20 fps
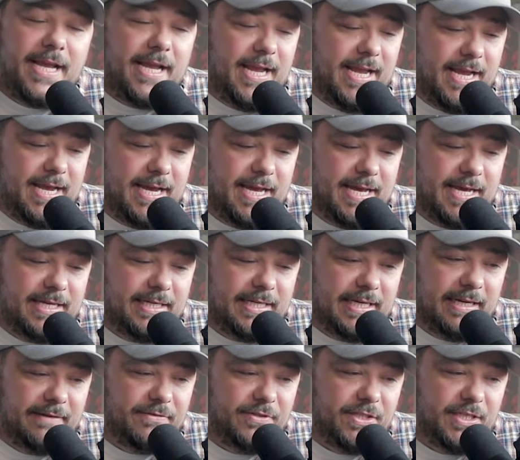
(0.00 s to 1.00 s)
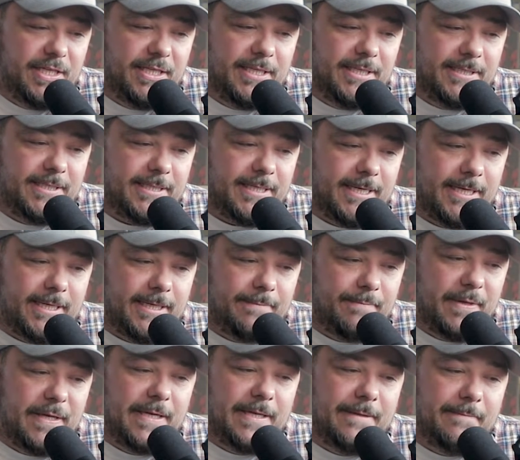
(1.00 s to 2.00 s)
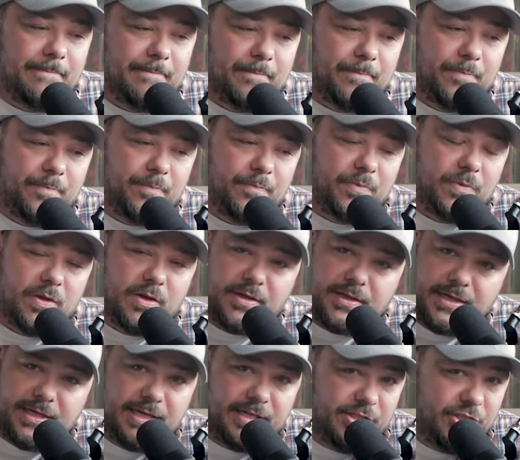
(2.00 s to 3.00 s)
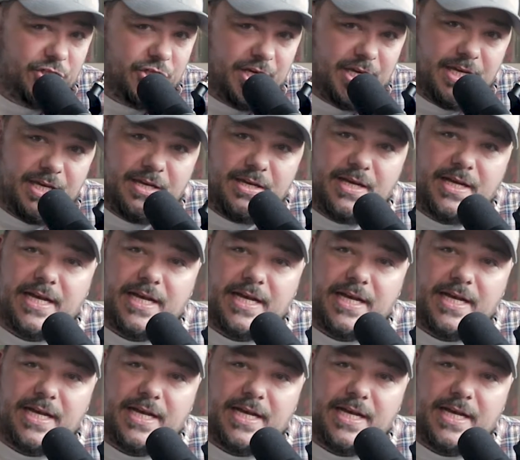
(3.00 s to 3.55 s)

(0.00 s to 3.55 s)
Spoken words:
and I've seen this comment on IG.